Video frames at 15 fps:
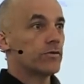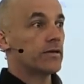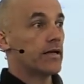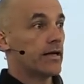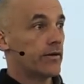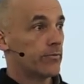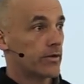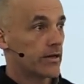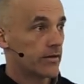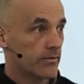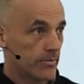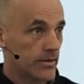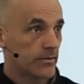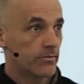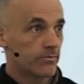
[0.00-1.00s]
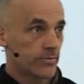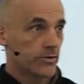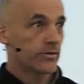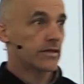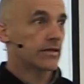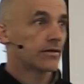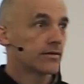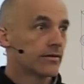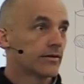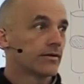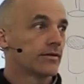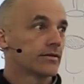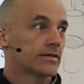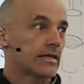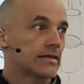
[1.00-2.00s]
warned, hey, we're going to be doing
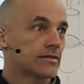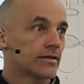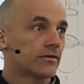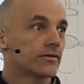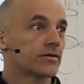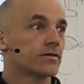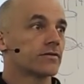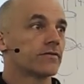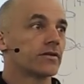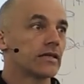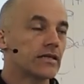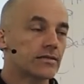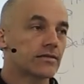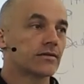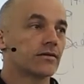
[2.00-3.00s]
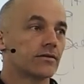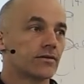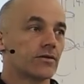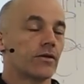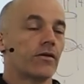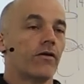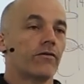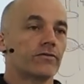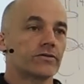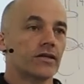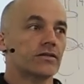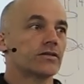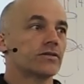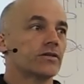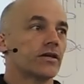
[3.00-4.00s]
test cylinders for this of
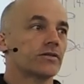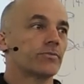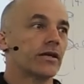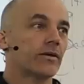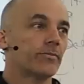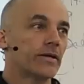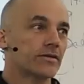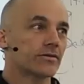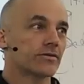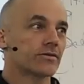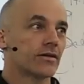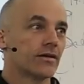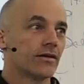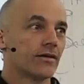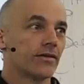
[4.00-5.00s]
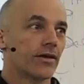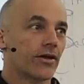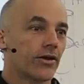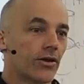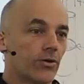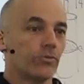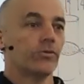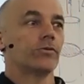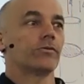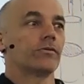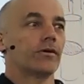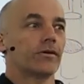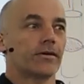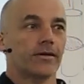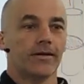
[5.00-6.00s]
such and such megapascals, they're going to go, oh,
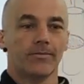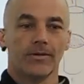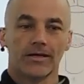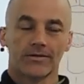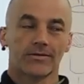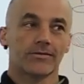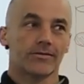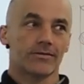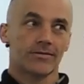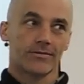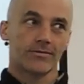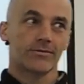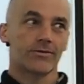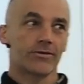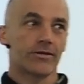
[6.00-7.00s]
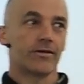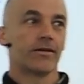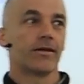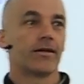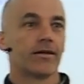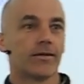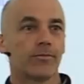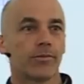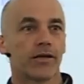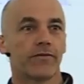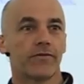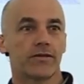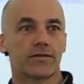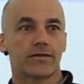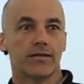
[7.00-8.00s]
okay, make sure this is all good. But
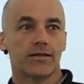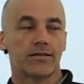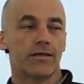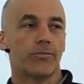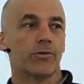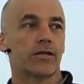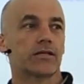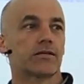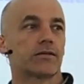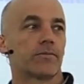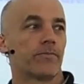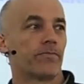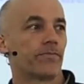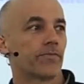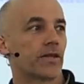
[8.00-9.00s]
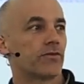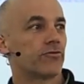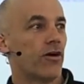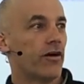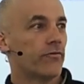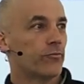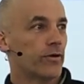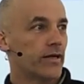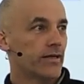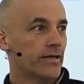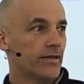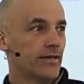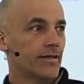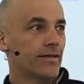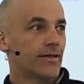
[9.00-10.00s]
if it's uh, somebody's driveway,
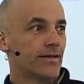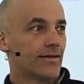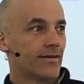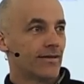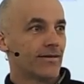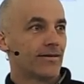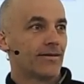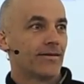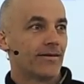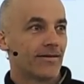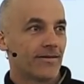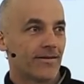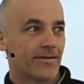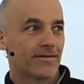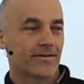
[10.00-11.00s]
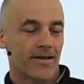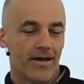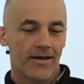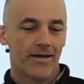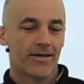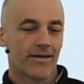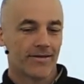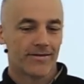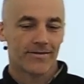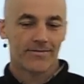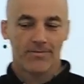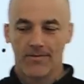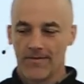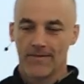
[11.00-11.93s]
they just go, oh, yeah, just